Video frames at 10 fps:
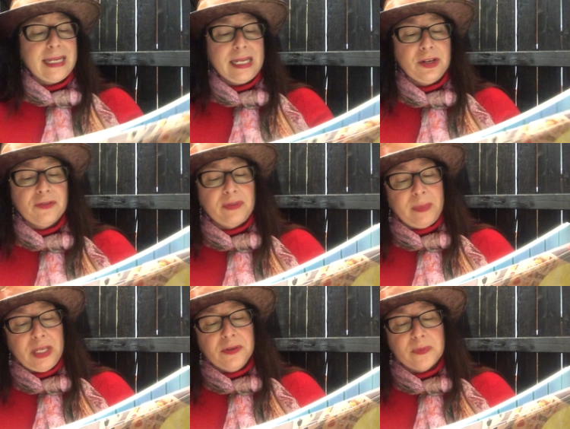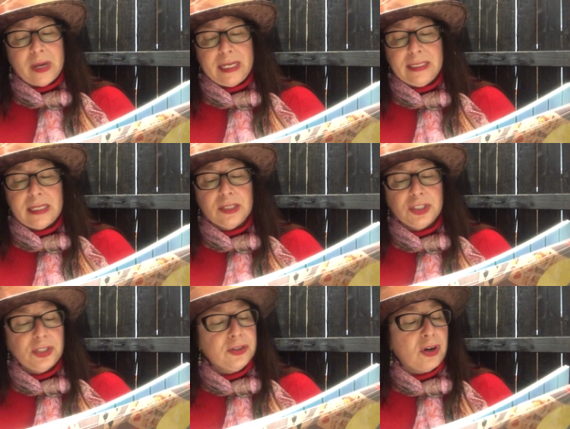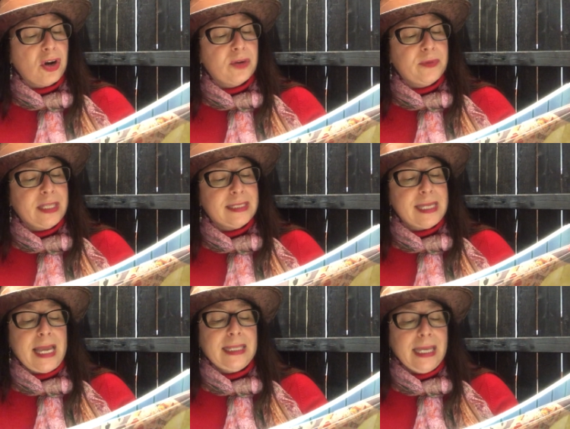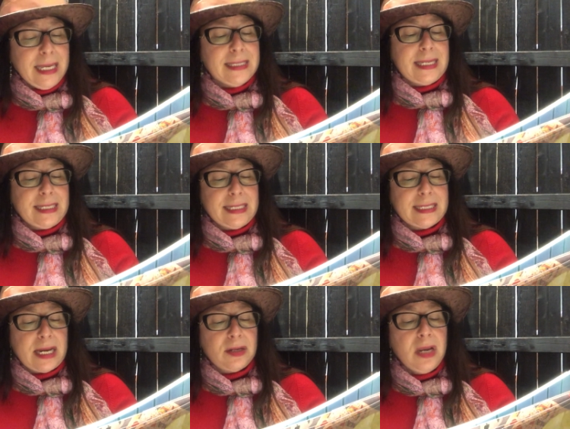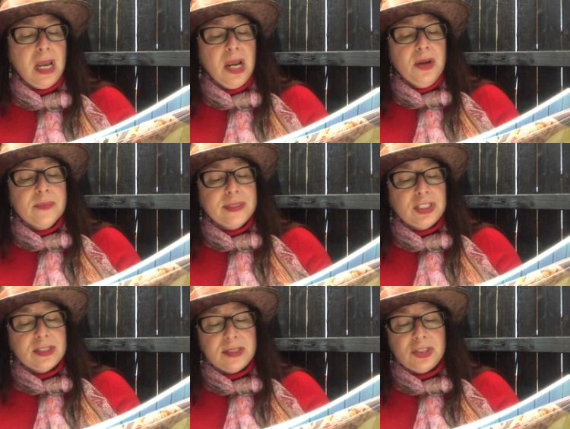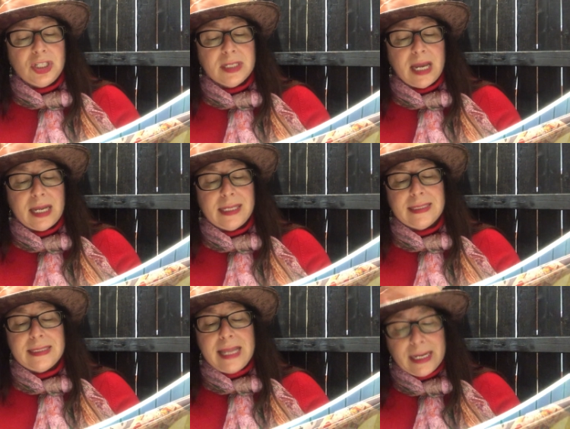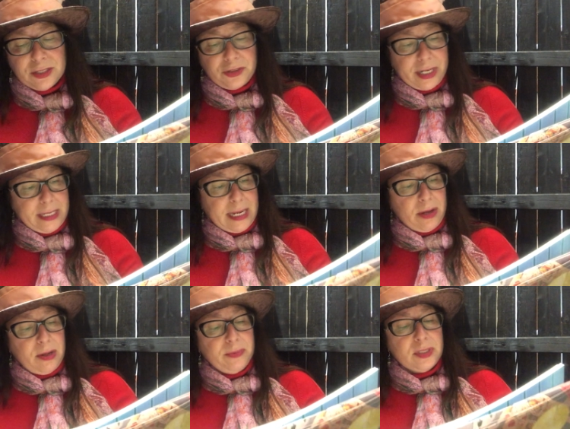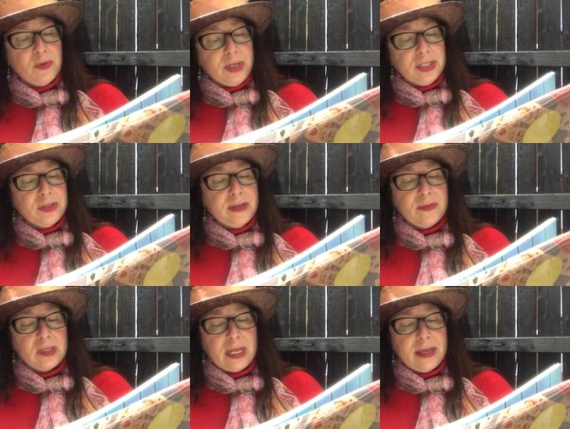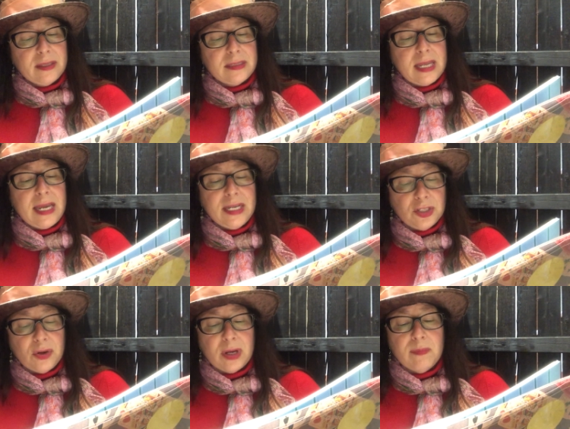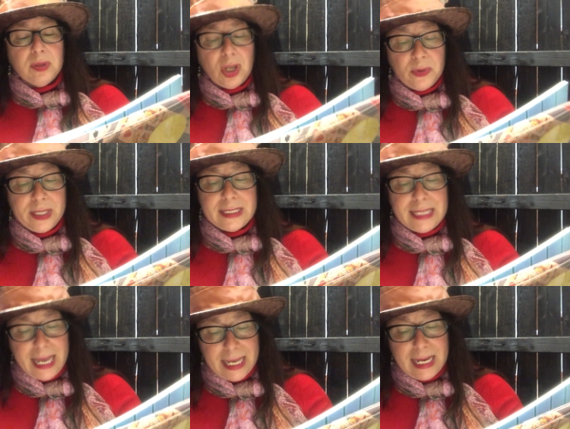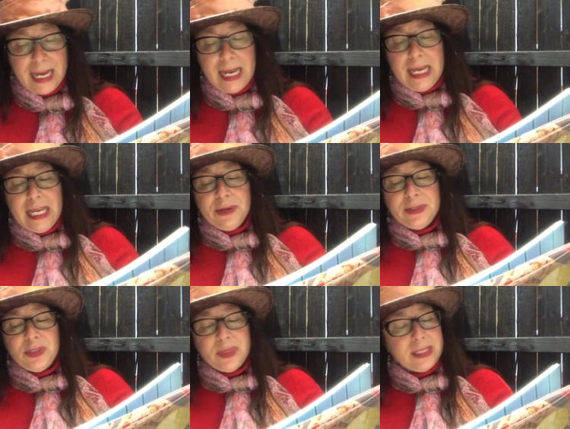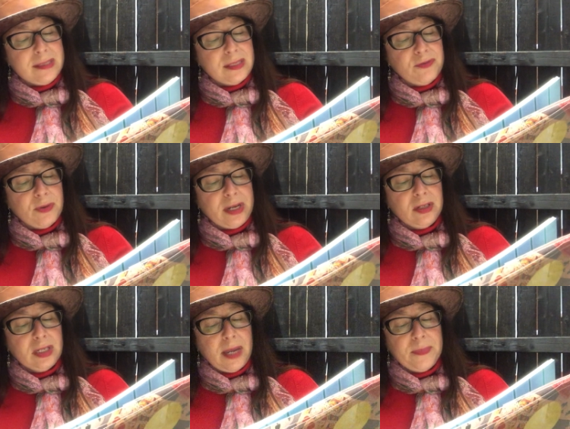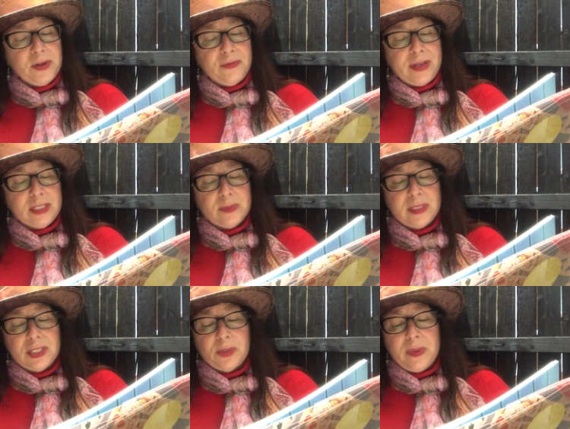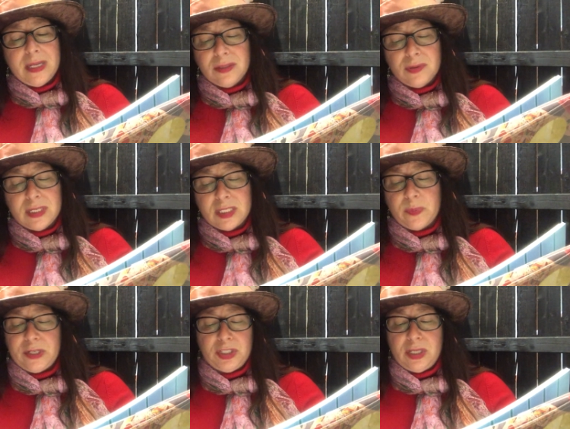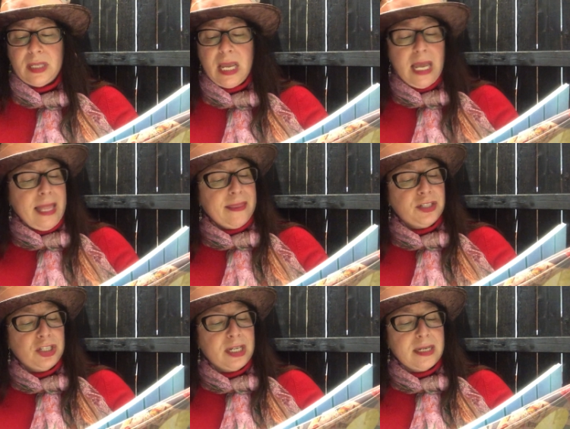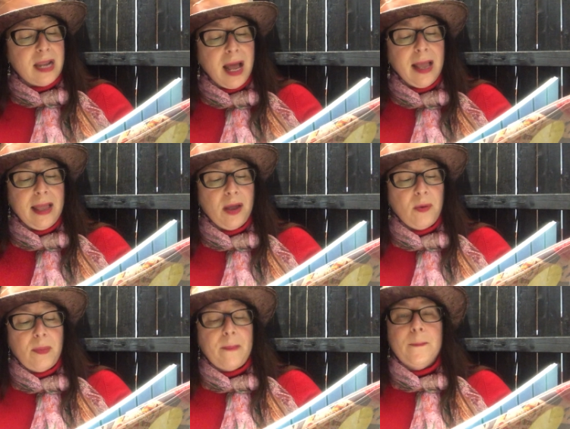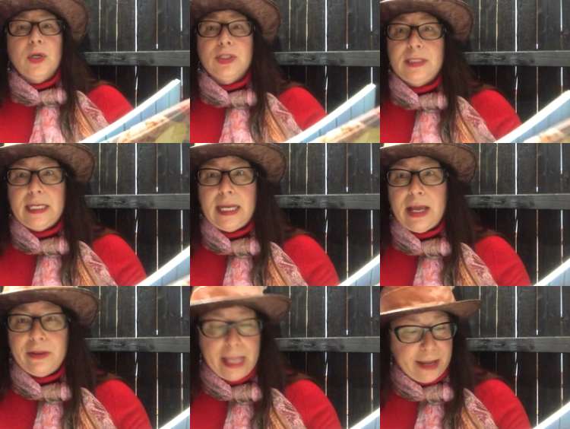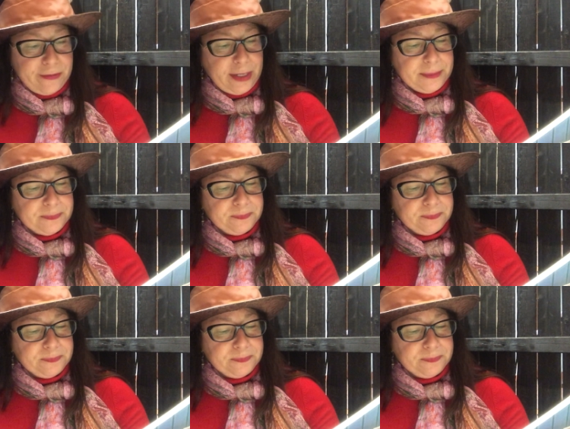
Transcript: getting her flamingo's body tucked under her arm with its legs hanging down, but just as she had gotten its neck straightened out and was going to give the, the hedgehog a blow with its head, it would twist itself around and look up in her face with such a puzzled expression that she could not help bursting out laughing.